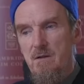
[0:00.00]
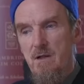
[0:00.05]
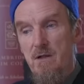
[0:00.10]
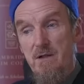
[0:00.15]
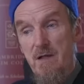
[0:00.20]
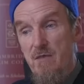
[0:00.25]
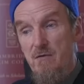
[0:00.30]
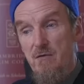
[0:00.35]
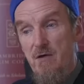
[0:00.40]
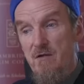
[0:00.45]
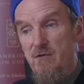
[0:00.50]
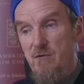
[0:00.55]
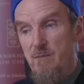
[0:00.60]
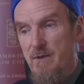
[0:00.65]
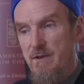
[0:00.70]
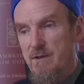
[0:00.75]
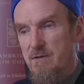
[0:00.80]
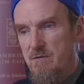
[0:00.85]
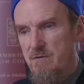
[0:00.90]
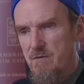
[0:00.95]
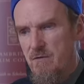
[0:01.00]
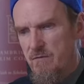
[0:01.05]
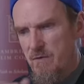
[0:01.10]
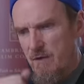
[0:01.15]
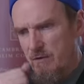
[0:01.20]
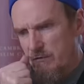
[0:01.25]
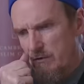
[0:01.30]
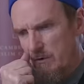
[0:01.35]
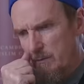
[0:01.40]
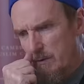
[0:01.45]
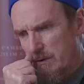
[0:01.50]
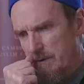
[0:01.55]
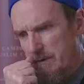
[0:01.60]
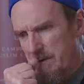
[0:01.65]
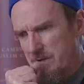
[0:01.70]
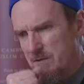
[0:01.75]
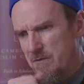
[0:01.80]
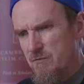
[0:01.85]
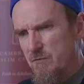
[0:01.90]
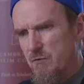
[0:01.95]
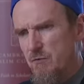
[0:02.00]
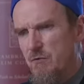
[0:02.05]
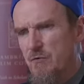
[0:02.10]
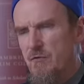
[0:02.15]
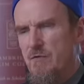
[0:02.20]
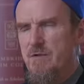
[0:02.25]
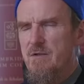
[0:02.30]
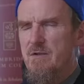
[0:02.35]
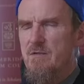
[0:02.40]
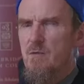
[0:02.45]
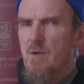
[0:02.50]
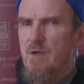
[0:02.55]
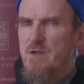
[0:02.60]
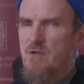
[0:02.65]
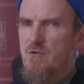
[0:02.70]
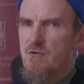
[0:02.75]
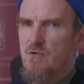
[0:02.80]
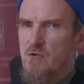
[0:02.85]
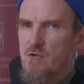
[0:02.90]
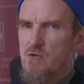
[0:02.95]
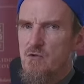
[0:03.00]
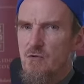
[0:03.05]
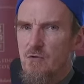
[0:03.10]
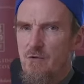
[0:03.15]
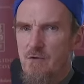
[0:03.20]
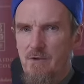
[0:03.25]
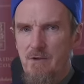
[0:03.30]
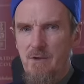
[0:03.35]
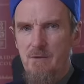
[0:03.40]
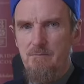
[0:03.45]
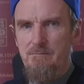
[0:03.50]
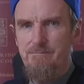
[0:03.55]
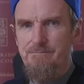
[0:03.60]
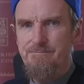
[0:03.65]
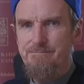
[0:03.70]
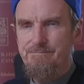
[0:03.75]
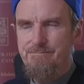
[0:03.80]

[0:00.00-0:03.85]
Another aspect of the fasting month is, of course, that it's quite a social time.